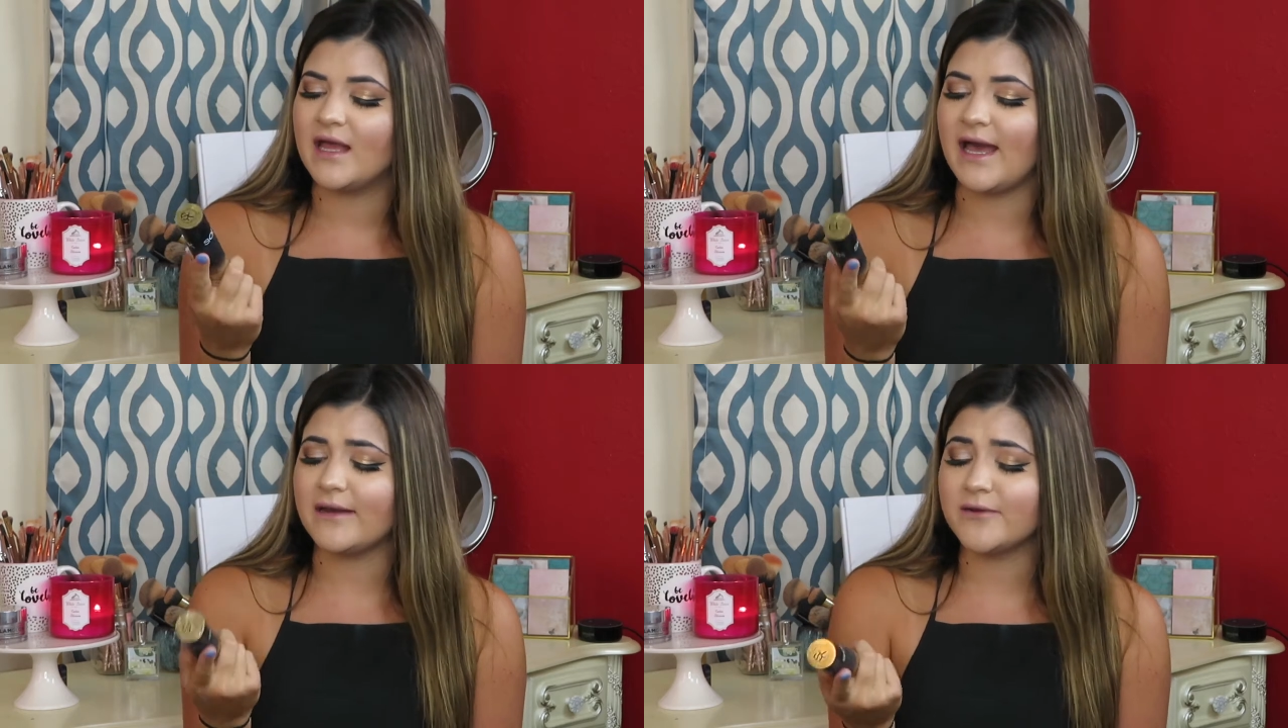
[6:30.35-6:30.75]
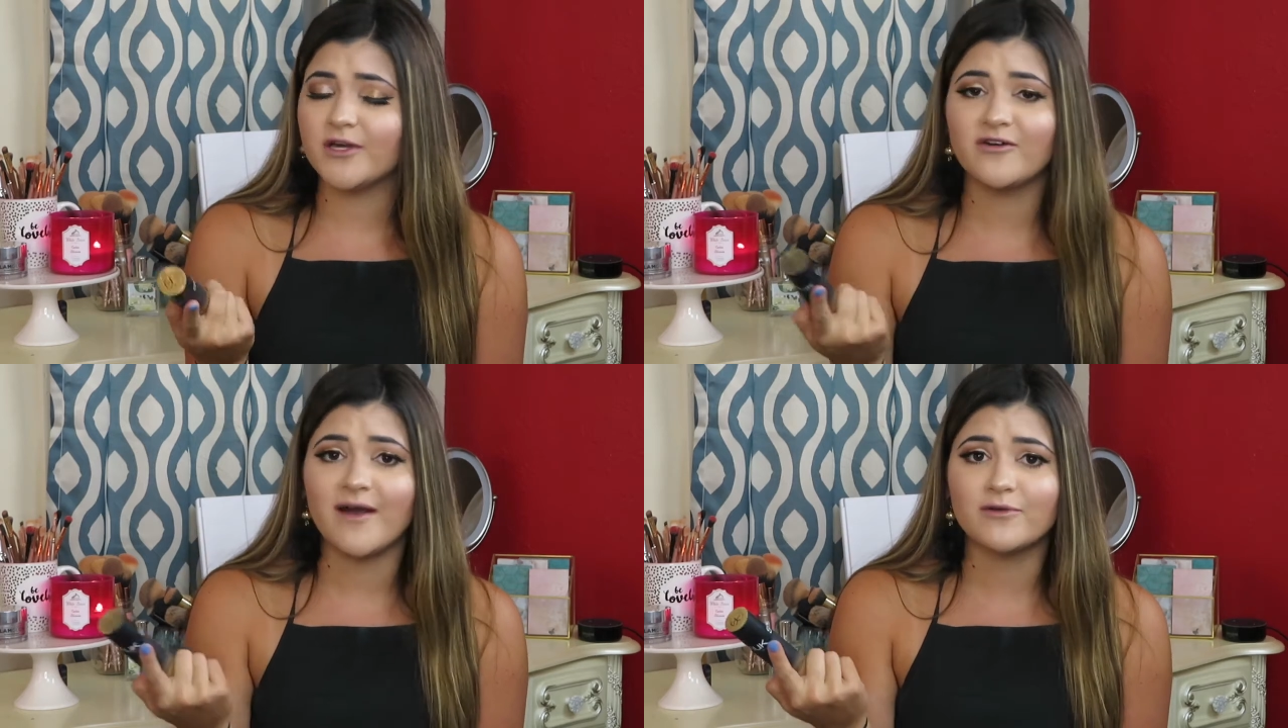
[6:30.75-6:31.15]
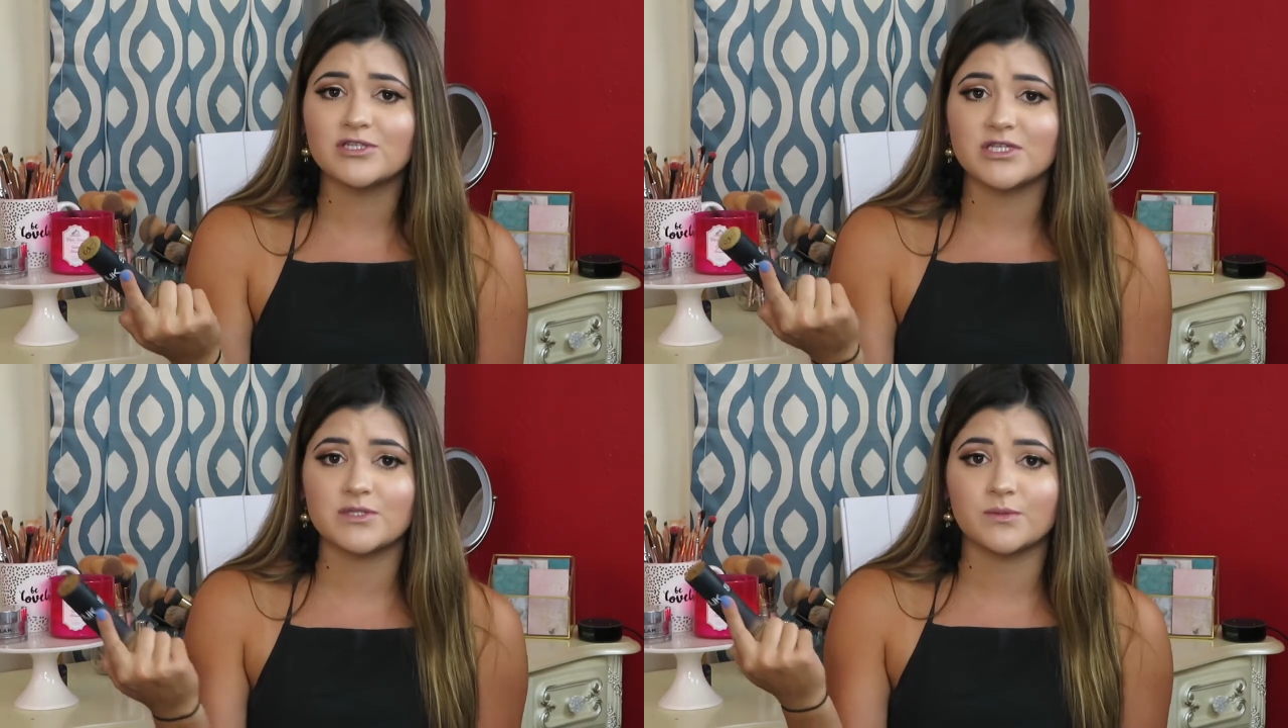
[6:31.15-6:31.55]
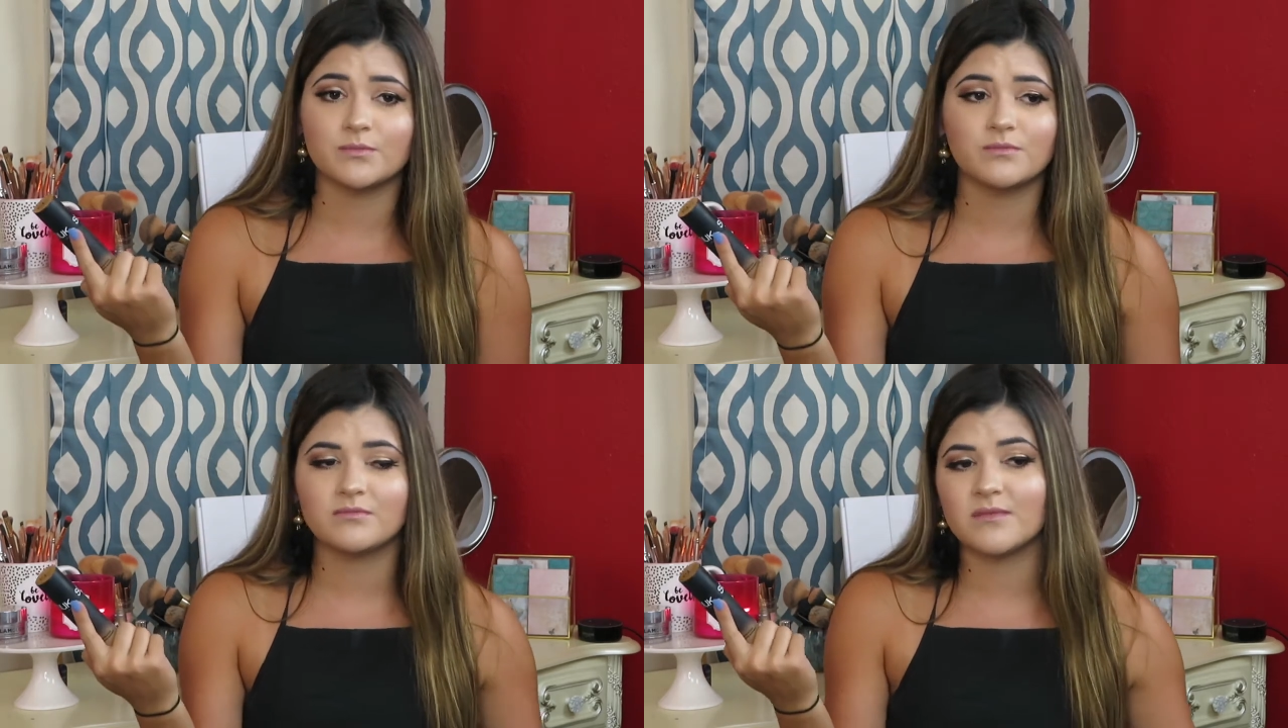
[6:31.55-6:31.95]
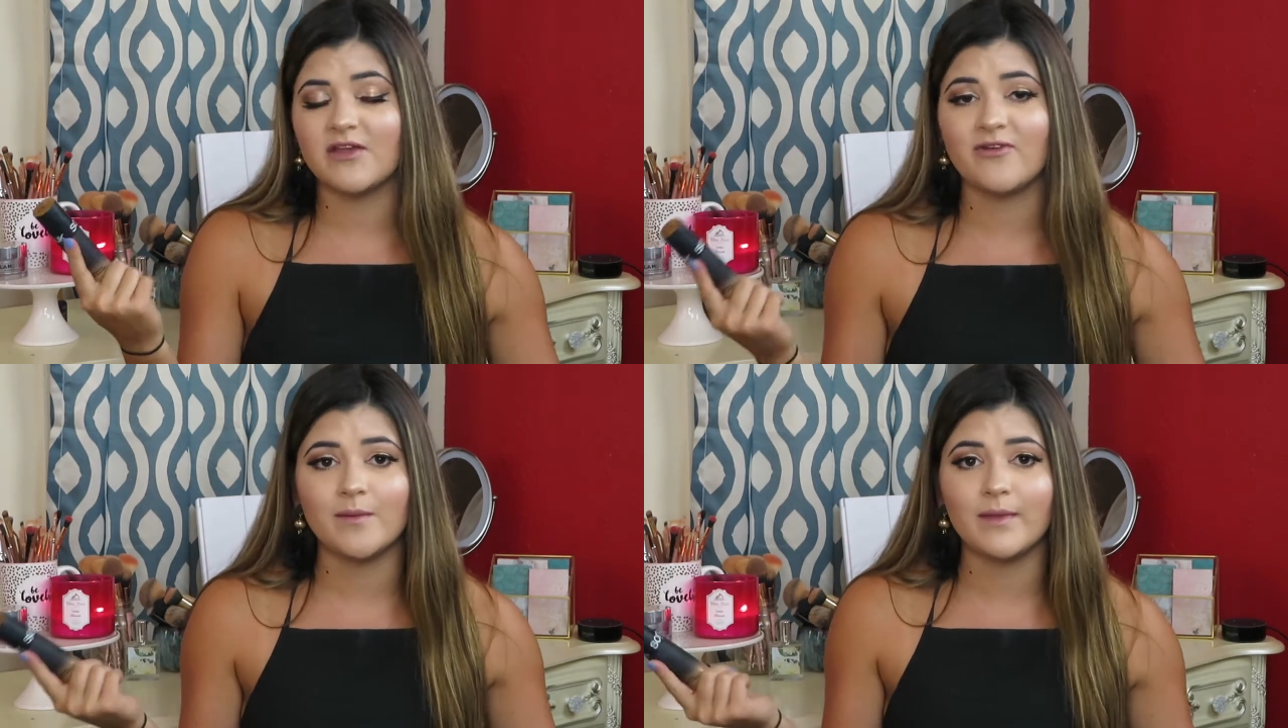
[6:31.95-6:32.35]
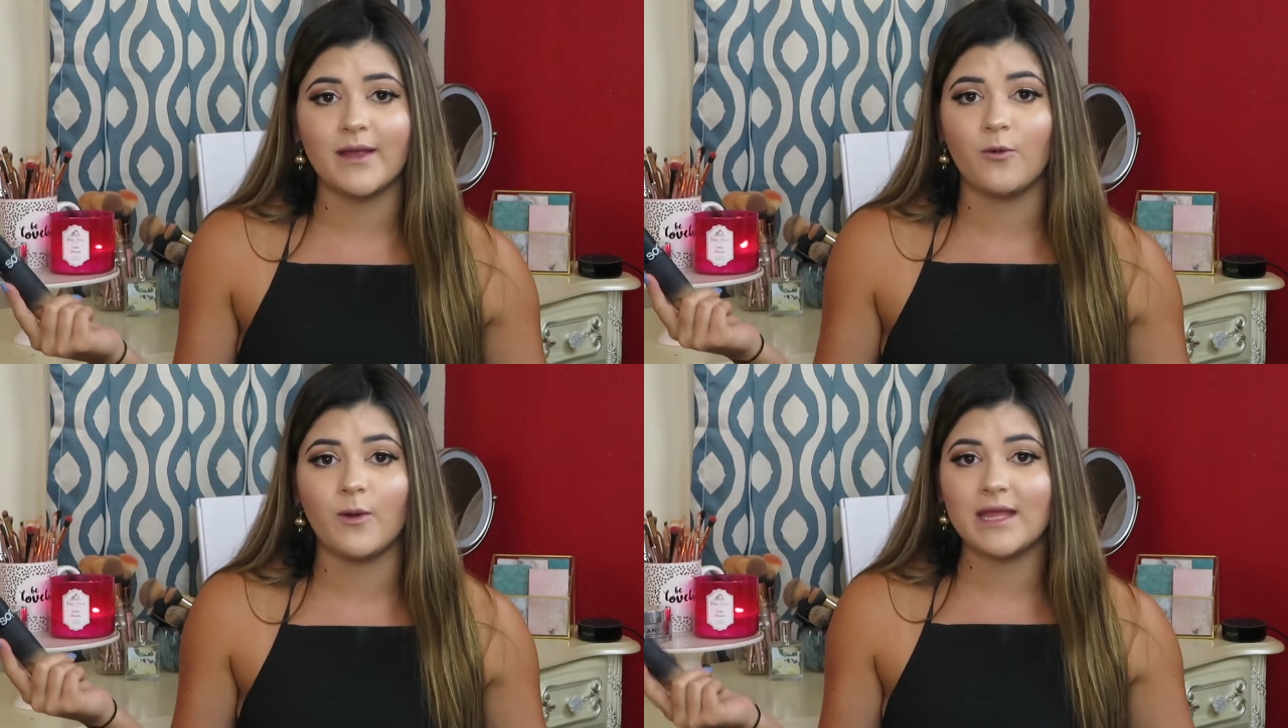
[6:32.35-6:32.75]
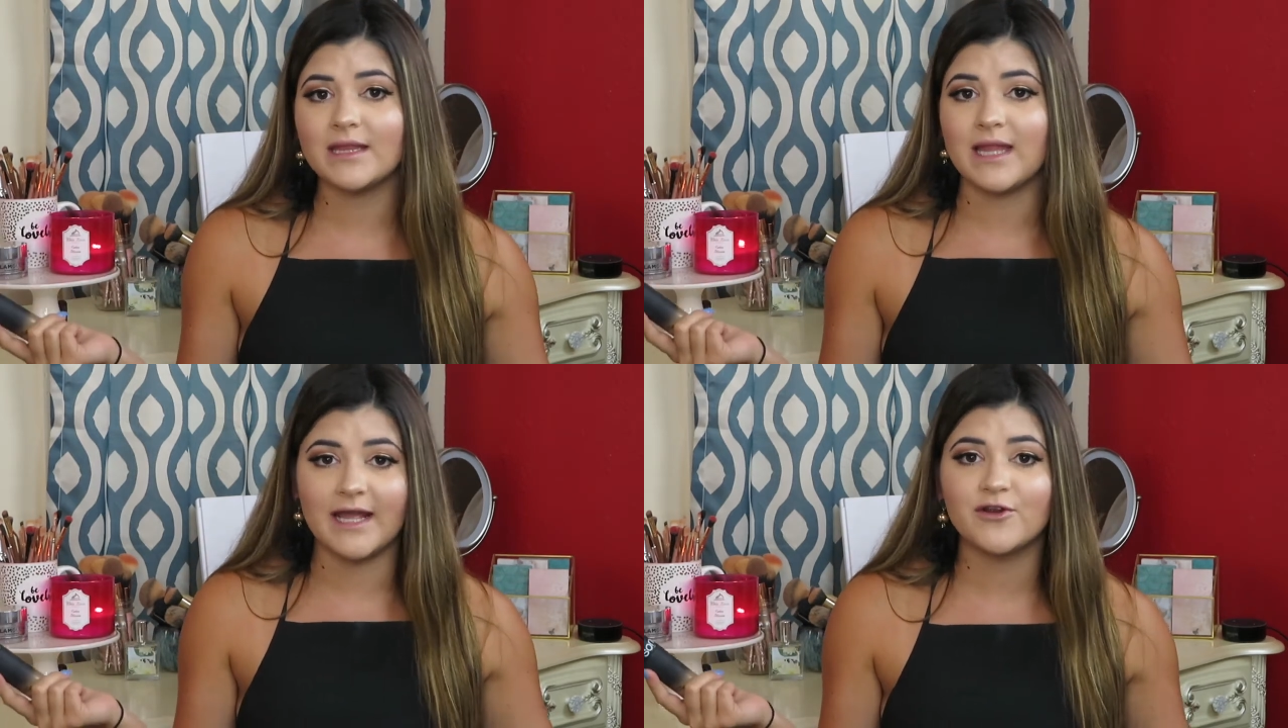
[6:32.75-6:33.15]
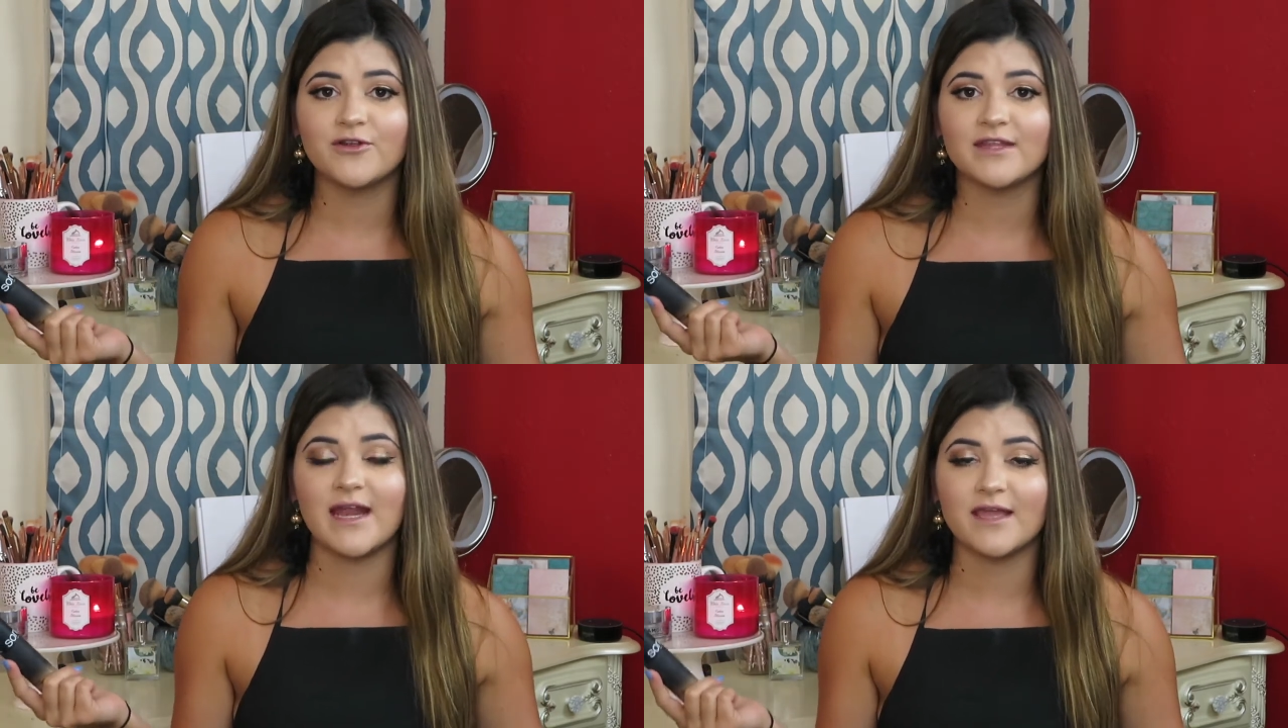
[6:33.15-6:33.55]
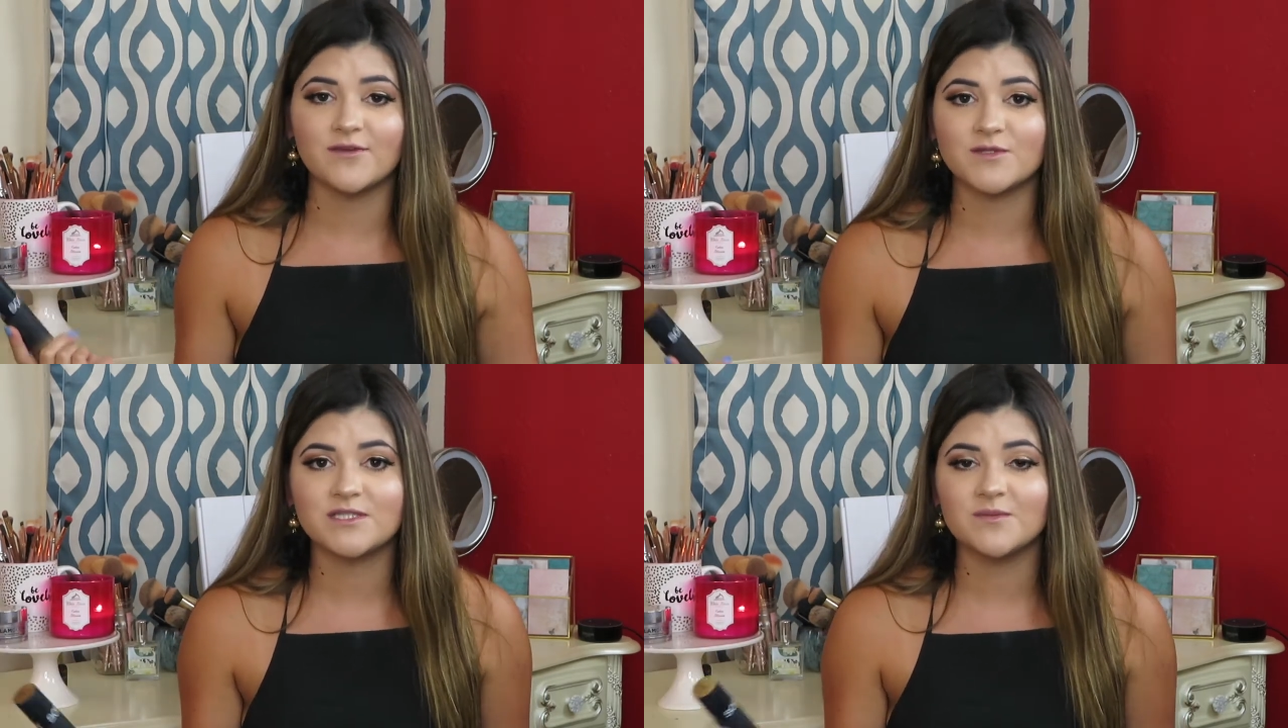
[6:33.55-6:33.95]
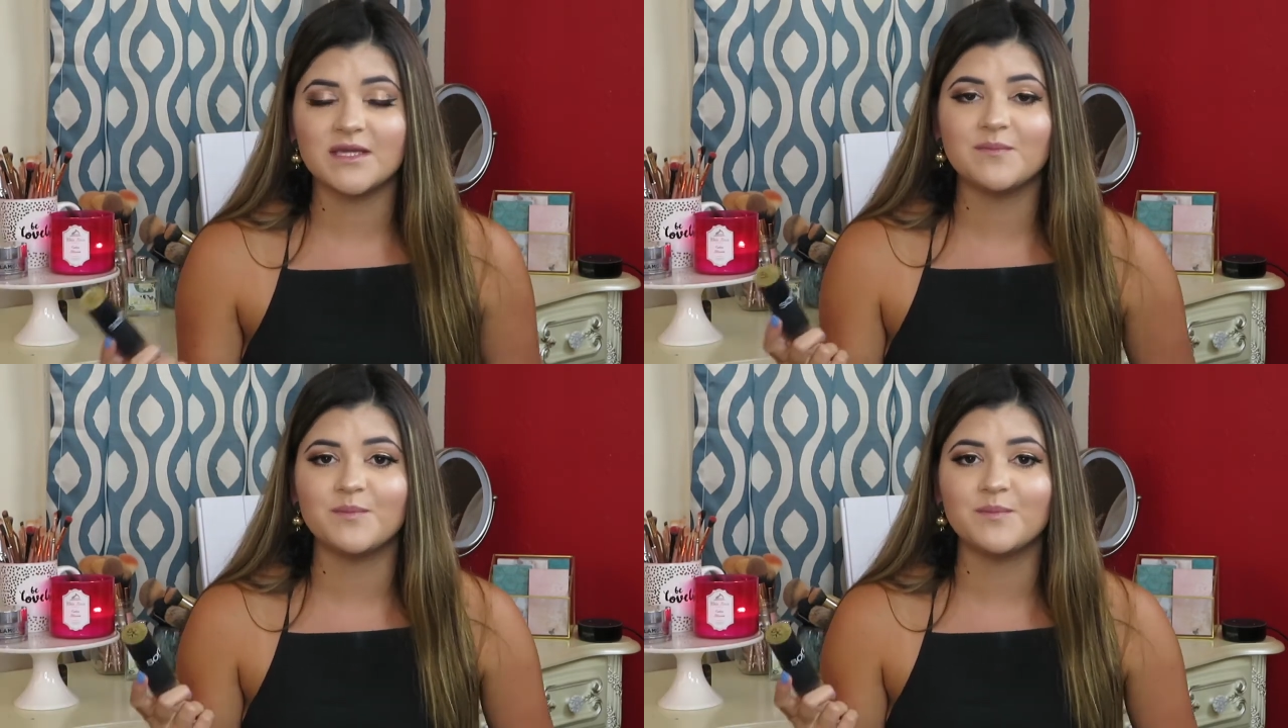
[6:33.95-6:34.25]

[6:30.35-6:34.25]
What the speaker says: I don't know if I'm like way lighter than I used to be,